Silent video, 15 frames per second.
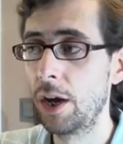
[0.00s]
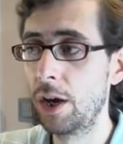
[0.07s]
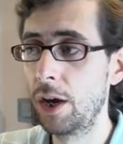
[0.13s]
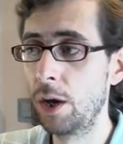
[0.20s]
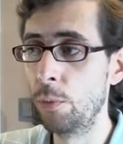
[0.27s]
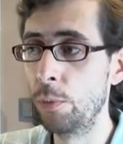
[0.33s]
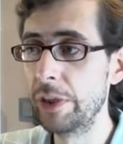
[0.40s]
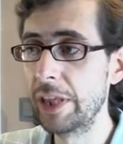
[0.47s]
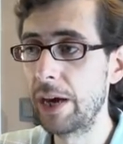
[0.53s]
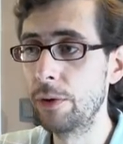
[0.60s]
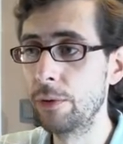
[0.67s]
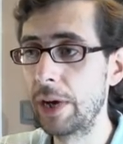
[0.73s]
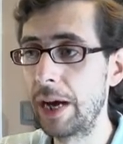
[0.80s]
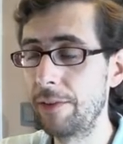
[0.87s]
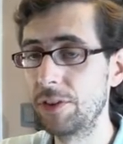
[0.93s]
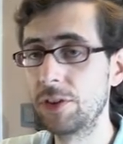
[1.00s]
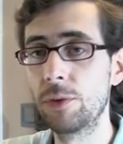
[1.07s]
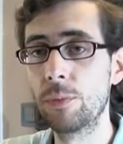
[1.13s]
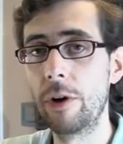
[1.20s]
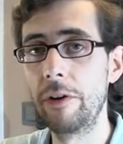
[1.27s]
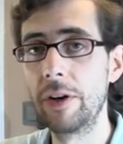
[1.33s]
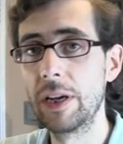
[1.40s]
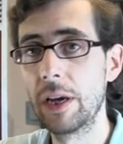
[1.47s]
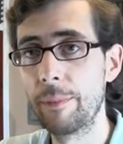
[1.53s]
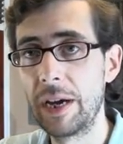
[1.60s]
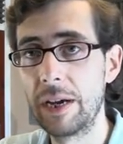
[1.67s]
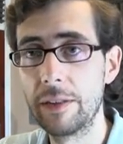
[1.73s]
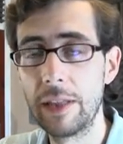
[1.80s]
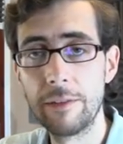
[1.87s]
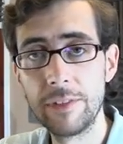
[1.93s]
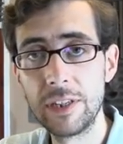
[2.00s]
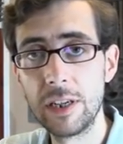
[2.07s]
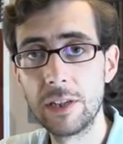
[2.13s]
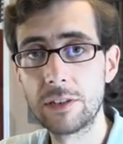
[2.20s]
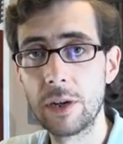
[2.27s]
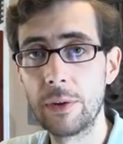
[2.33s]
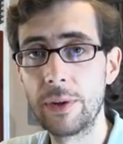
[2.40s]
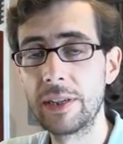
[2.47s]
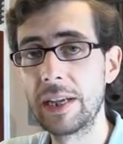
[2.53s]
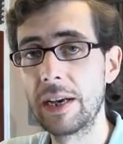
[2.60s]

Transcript: uh, without having to worry about their videos going